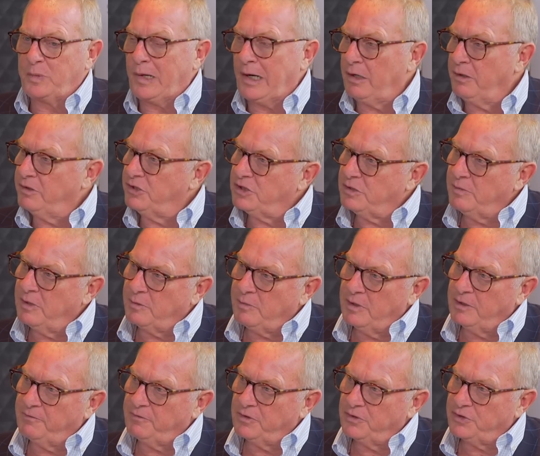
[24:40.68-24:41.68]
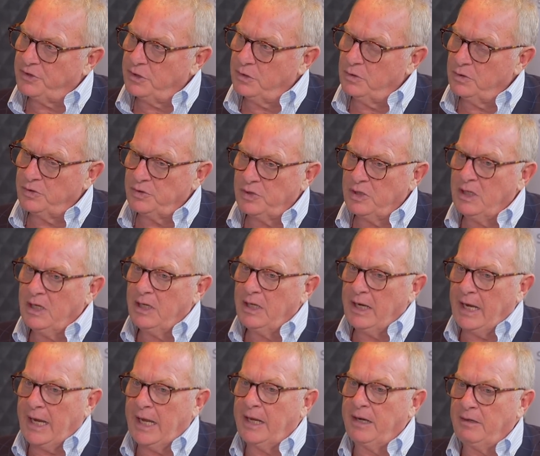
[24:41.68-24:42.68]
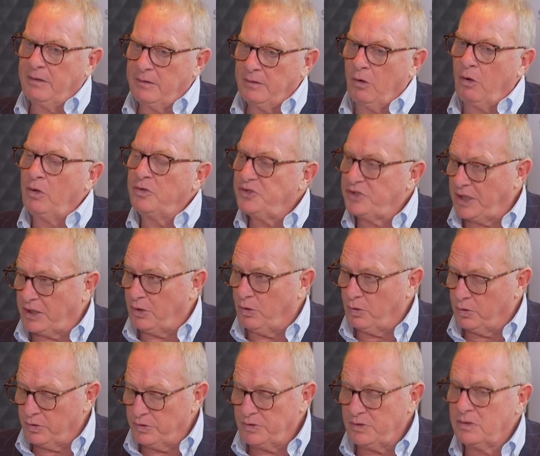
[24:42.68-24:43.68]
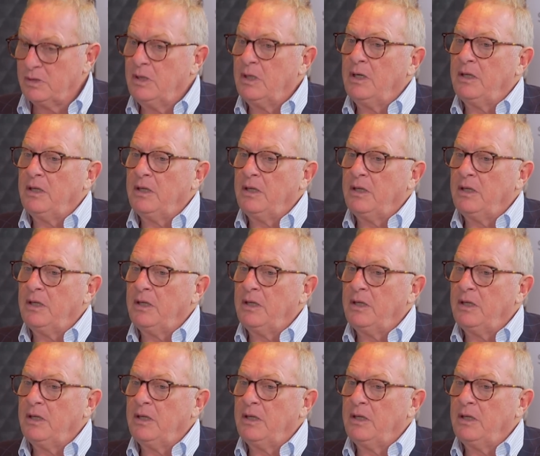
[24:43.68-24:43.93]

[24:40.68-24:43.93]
priority is to make money for the shareholders and all stakeholders,